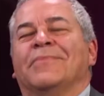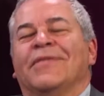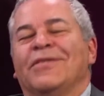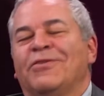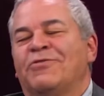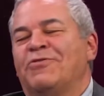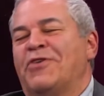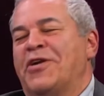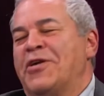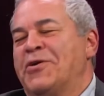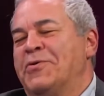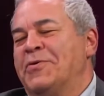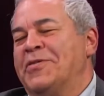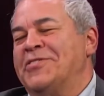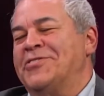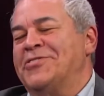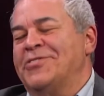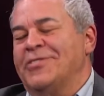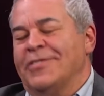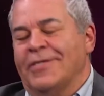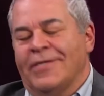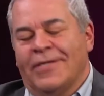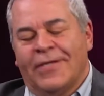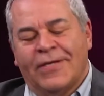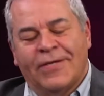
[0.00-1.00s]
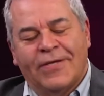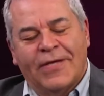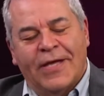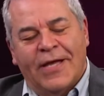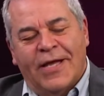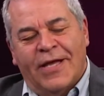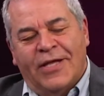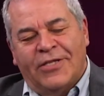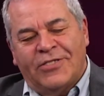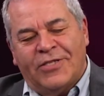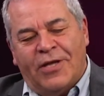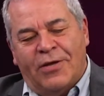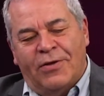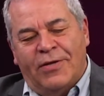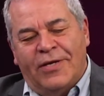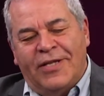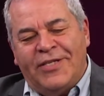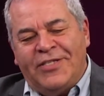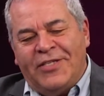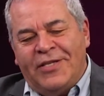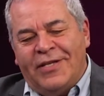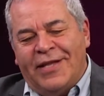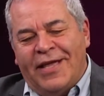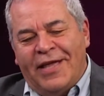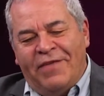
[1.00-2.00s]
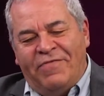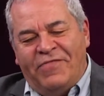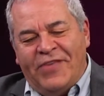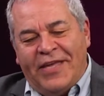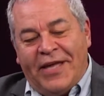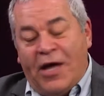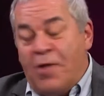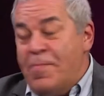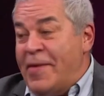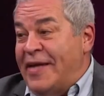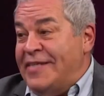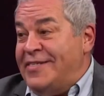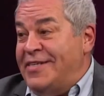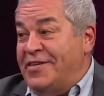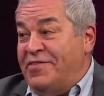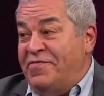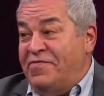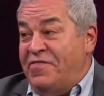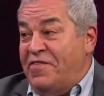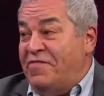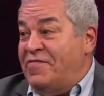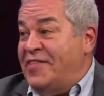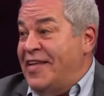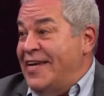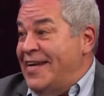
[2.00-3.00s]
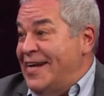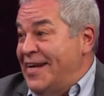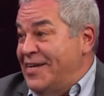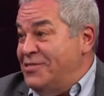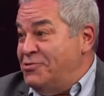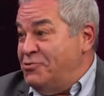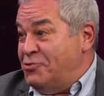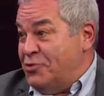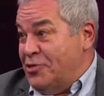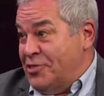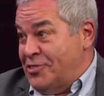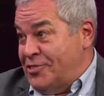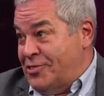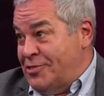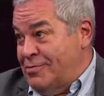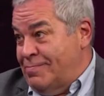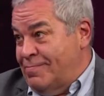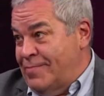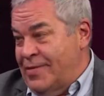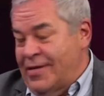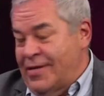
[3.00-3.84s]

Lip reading: Great question. So, listen, if you go back to the 1500s,